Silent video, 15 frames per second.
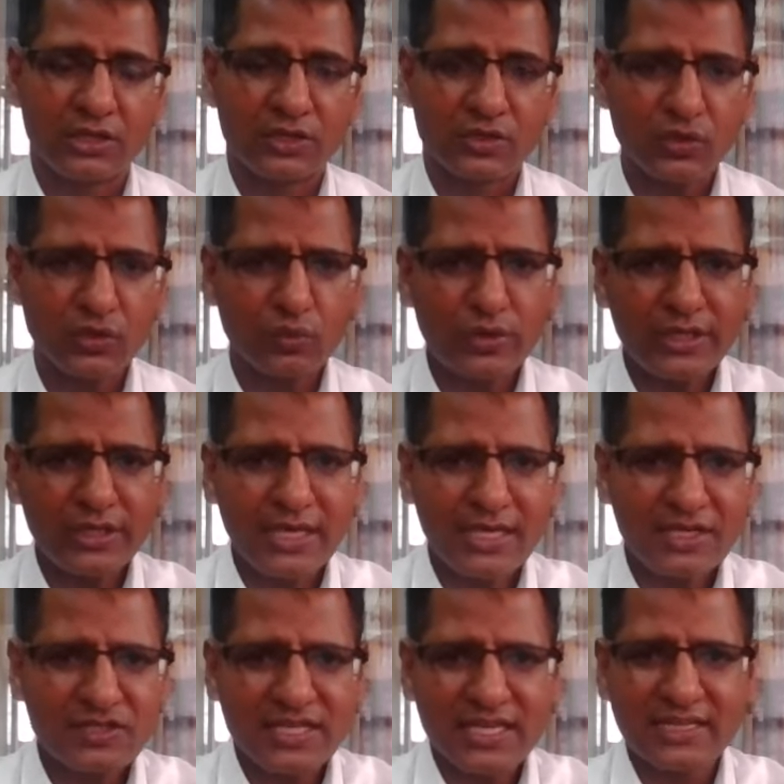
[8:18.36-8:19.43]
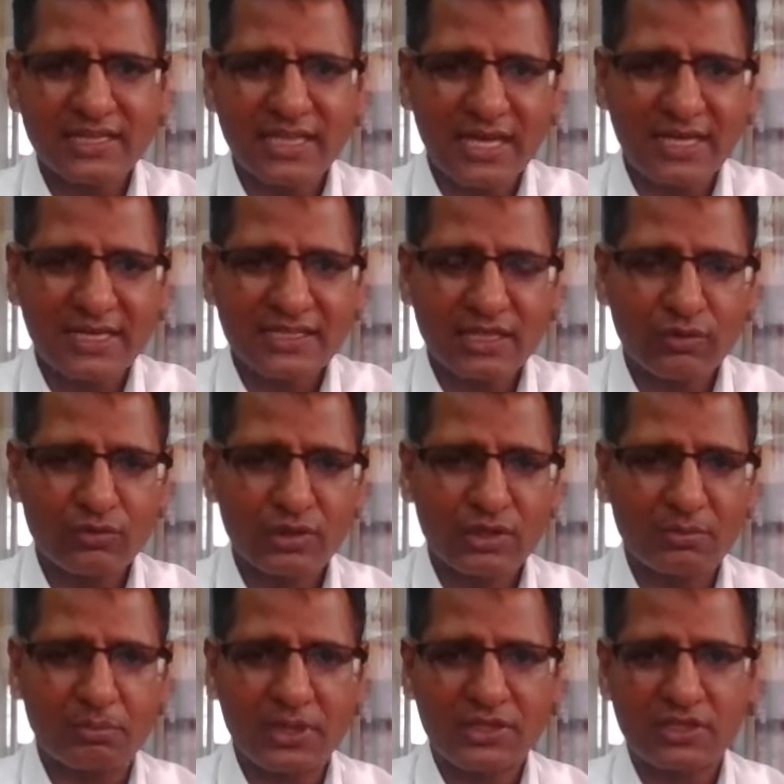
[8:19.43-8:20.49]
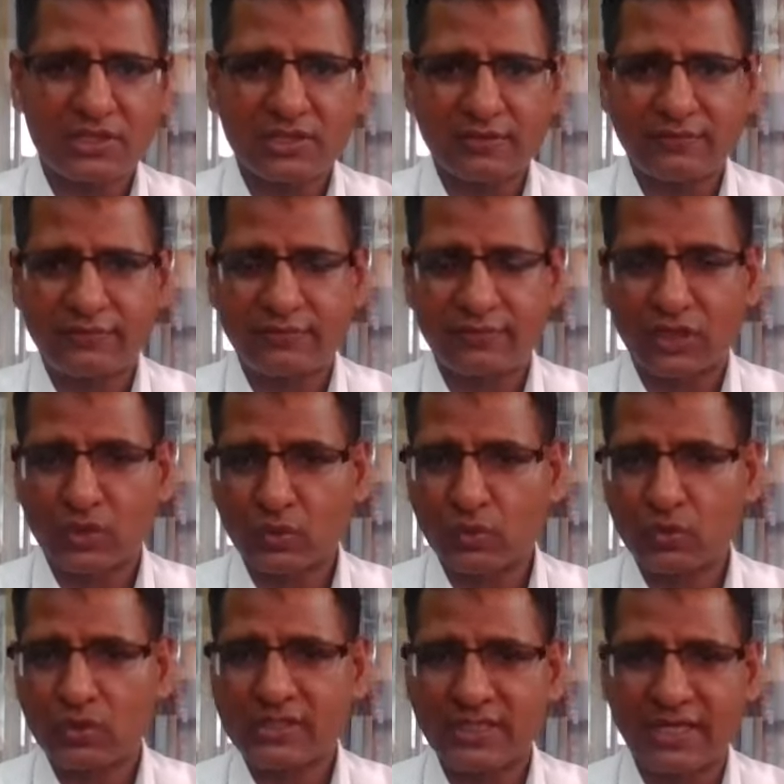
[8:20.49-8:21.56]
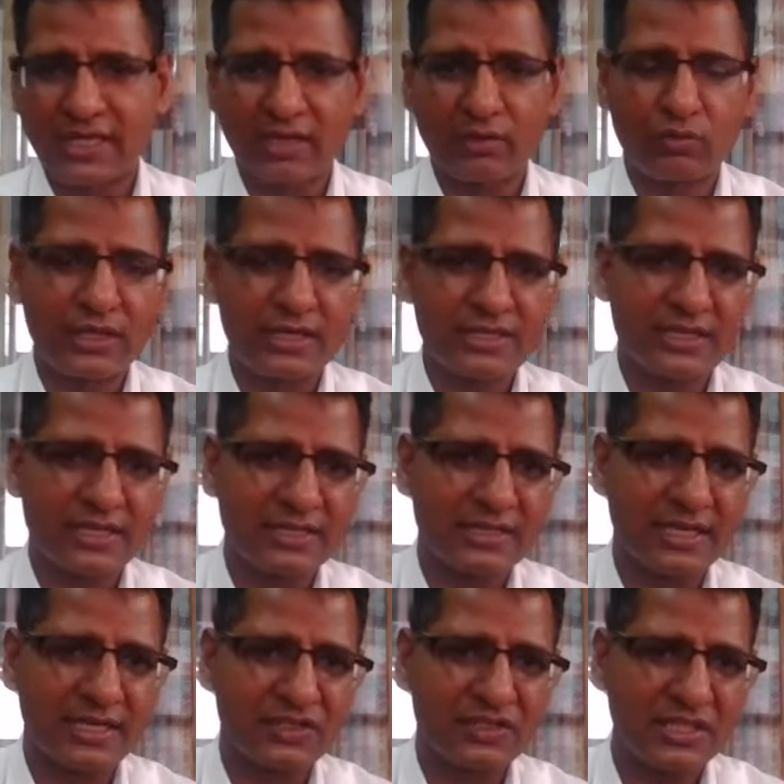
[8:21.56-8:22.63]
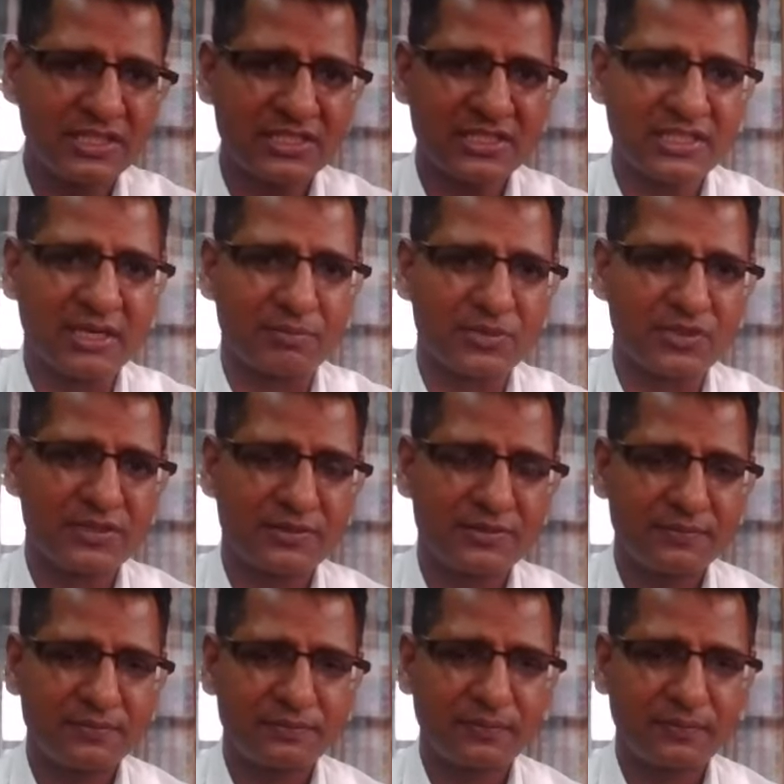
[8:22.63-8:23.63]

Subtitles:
So we can say that on the basis of rules, regulations, and systems,